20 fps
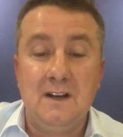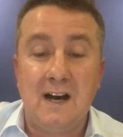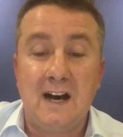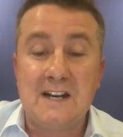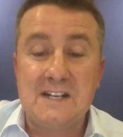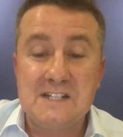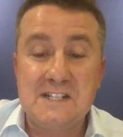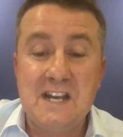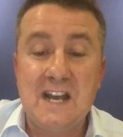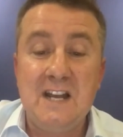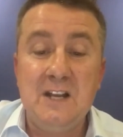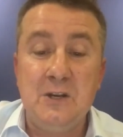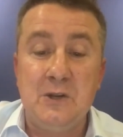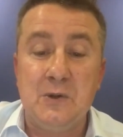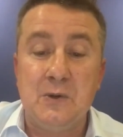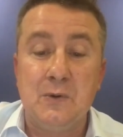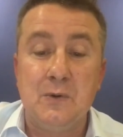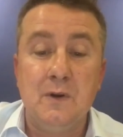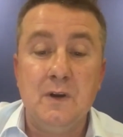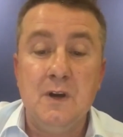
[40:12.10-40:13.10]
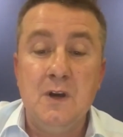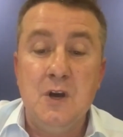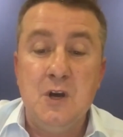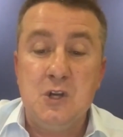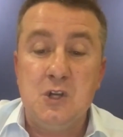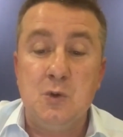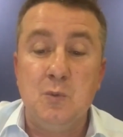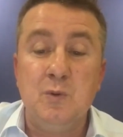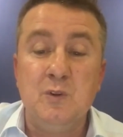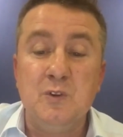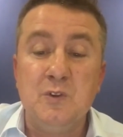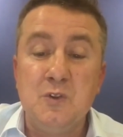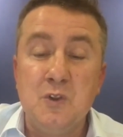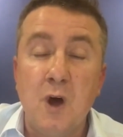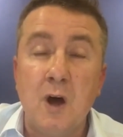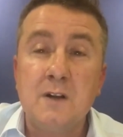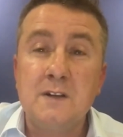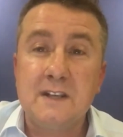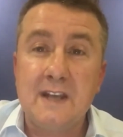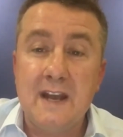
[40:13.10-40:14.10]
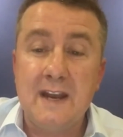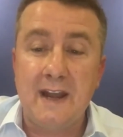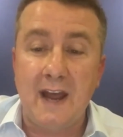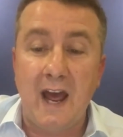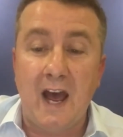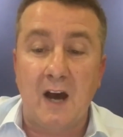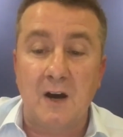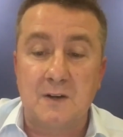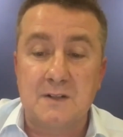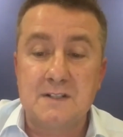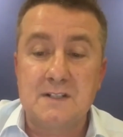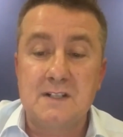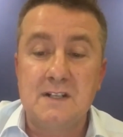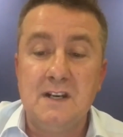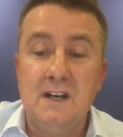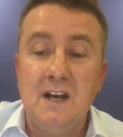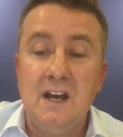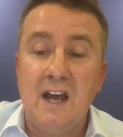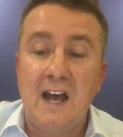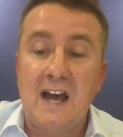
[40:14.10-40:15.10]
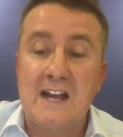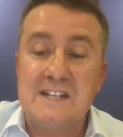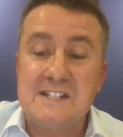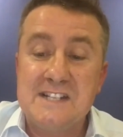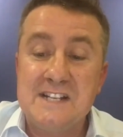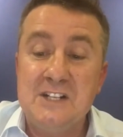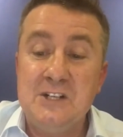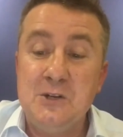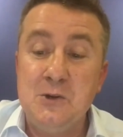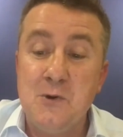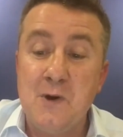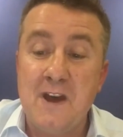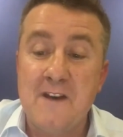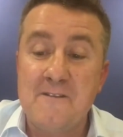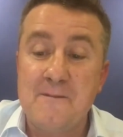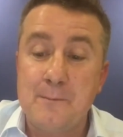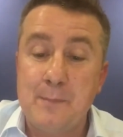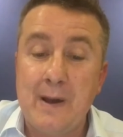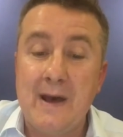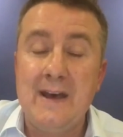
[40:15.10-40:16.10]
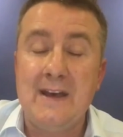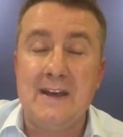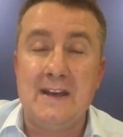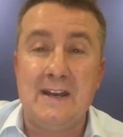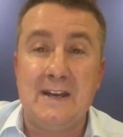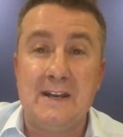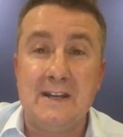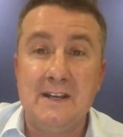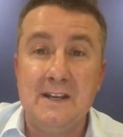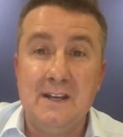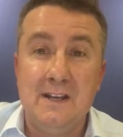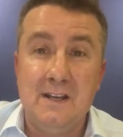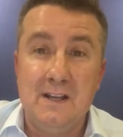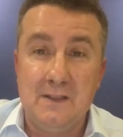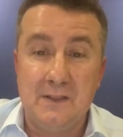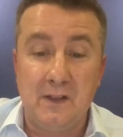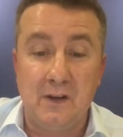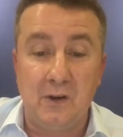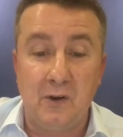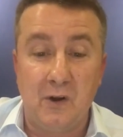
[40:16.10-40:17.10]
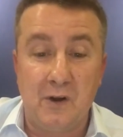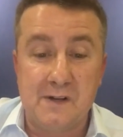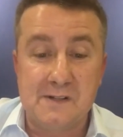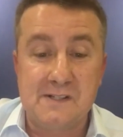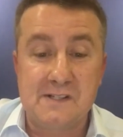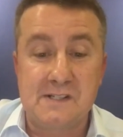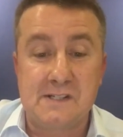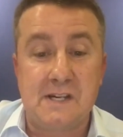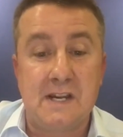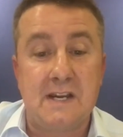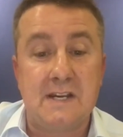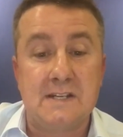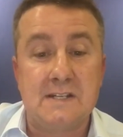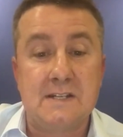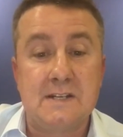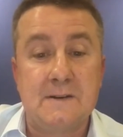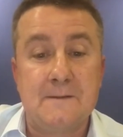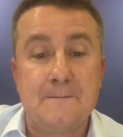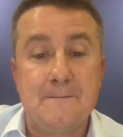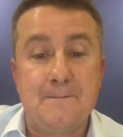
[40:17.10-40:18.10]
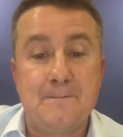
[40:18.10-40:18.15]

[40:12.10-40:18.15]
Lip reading: I tell you, you will not get out until you have paid the last cent.